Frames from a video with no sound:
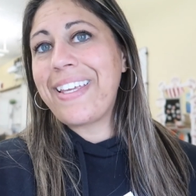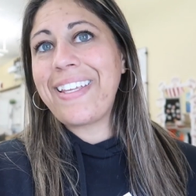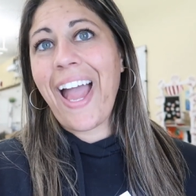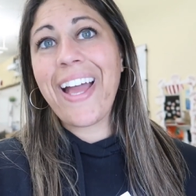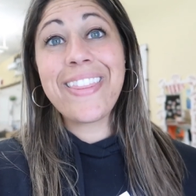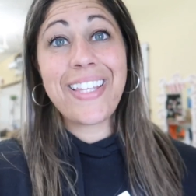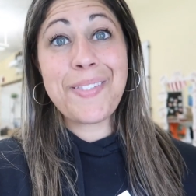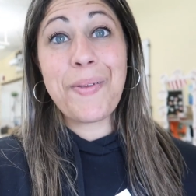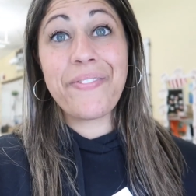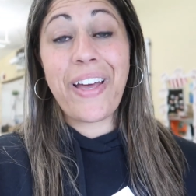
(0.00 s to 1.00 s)
yeah, that's
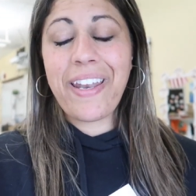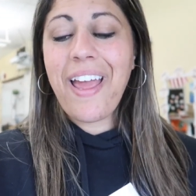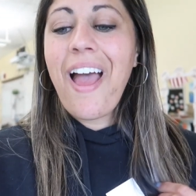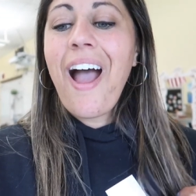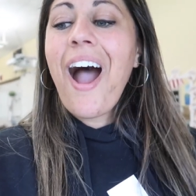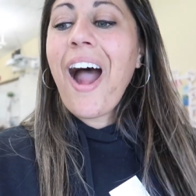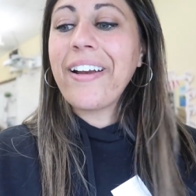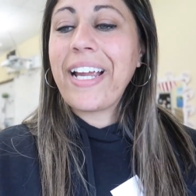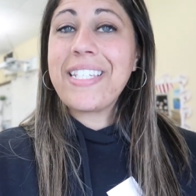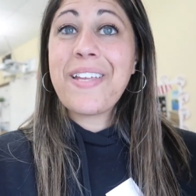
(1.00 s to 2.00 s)
been fun. All
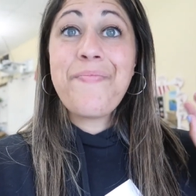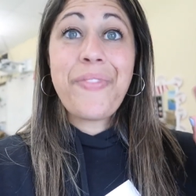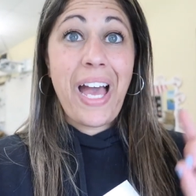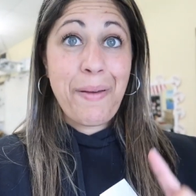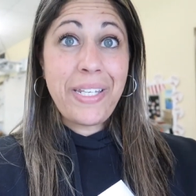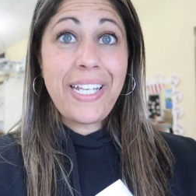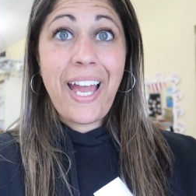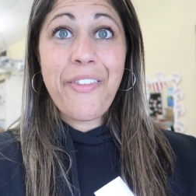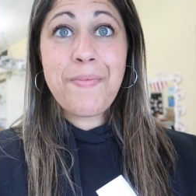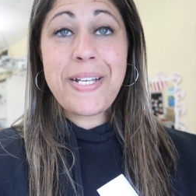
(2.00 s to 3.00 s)
right, I'm gonna
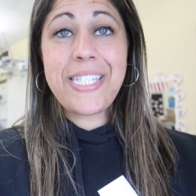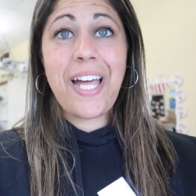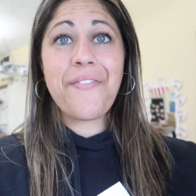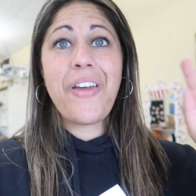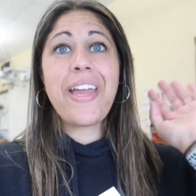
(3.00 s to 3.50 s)
gather my stuff,